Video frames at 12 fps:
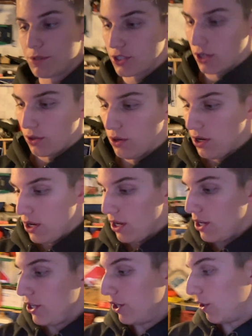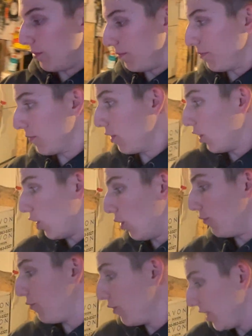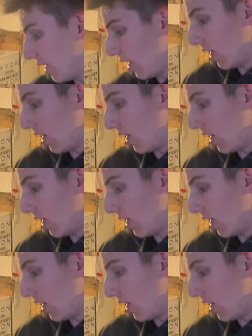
So, hopefully